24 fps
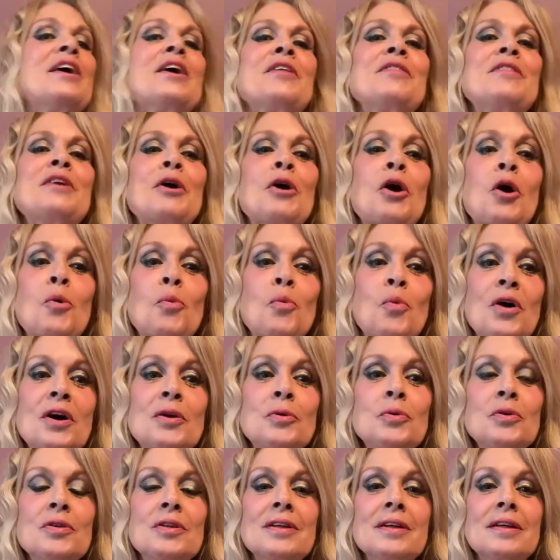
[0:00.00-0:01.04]
They are
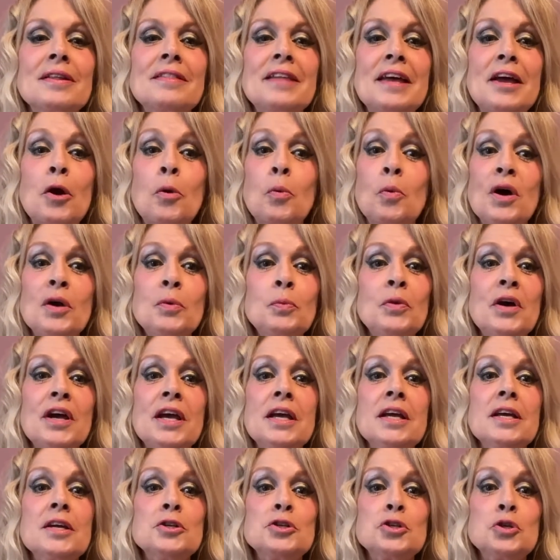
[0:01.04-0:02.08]
one
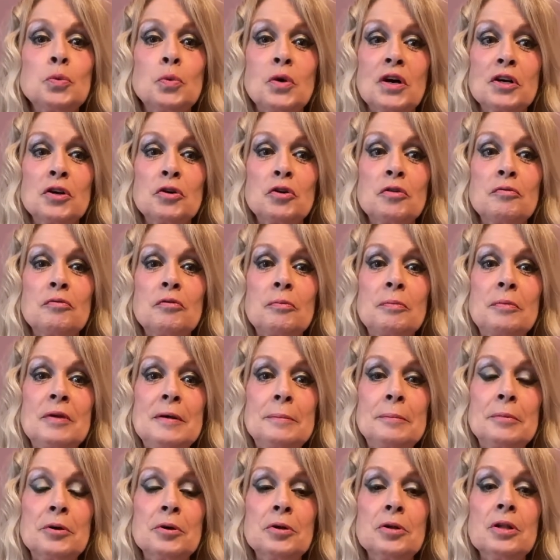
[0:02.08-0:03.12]
way to one group of
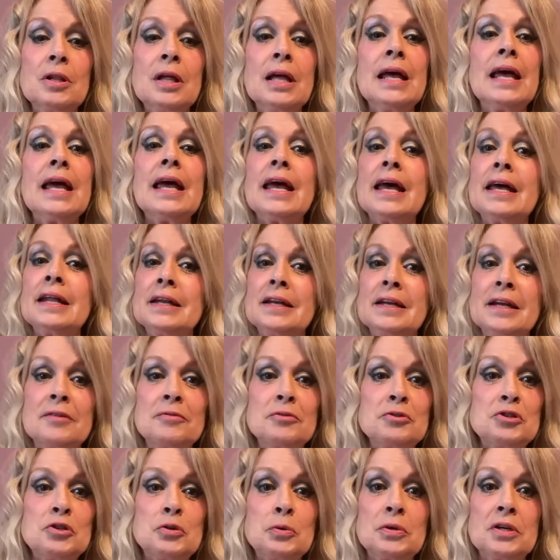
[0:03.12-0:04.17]
people and another
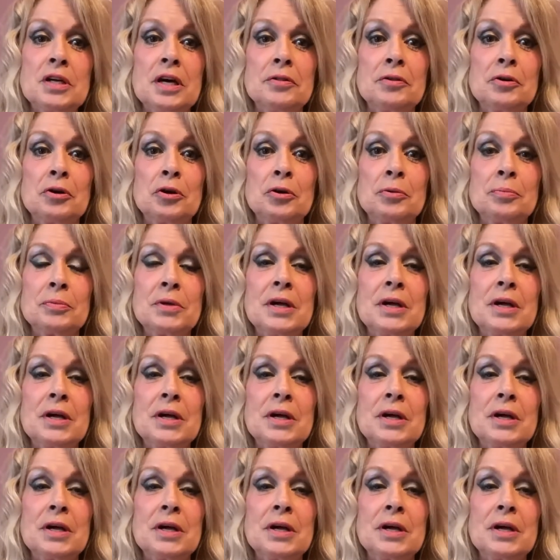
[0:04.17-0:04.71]
to another.